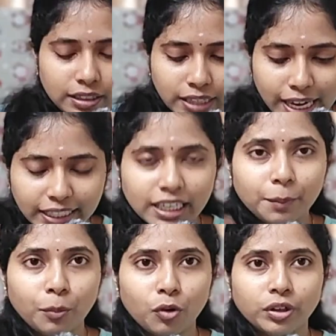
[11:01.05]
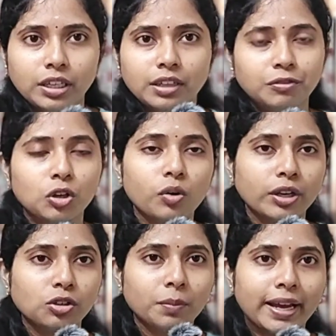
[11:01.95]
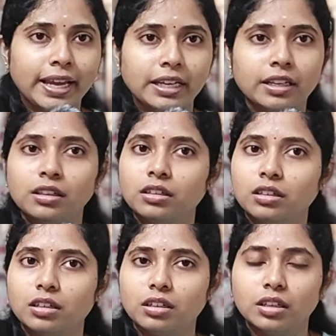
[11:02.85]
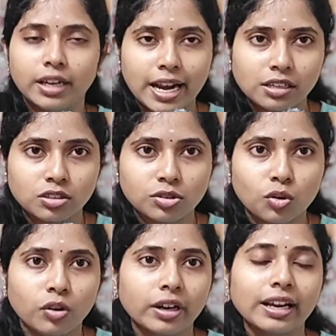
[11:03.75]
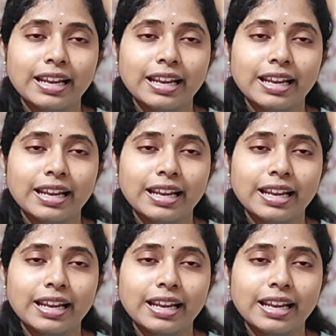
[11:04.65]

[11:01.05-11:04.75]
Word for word: Taniya poi, if you're going to buy it in the rental store,